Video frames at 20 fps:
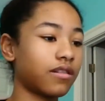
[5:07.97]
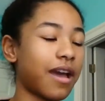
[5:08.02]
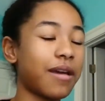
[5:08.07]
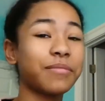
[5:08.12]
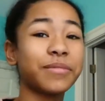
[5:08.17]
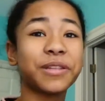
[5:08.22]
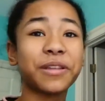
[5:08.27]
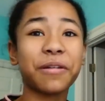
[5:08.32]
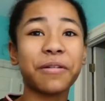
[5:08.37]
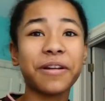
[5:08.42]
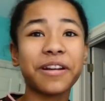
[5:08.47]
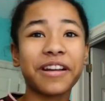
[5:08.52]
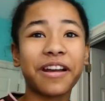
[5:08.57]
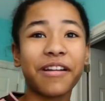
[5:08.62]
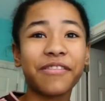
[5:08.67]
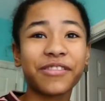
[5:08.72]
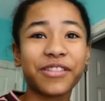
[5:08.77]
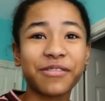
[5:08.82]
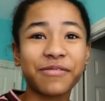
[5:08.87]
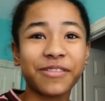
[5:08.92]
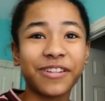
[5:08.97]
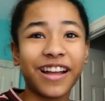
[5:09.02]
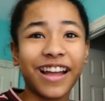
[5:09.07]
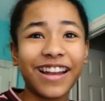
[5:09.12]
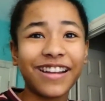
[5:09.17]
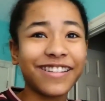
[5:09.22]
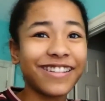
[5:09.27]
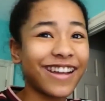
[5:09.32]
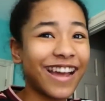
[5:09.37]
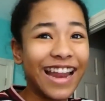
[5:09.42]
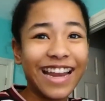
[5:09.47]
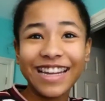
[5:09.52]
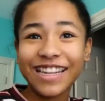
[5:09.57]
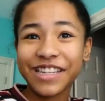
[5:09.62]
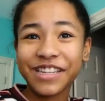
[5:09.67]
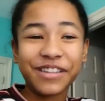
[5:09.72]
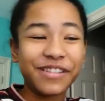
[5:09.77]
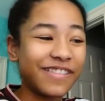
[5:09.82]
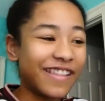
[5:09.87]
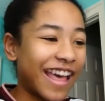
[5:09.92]
I'm so uncomfortable. I don't know how to
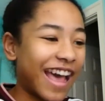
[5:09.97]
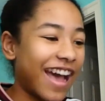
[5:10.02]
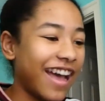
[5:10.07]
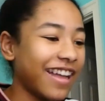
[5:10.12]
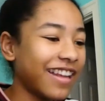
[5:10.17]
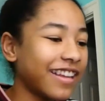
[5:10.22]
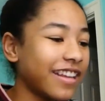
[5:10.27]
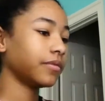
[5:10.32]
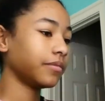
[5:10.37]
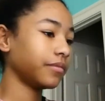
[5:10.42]
do that.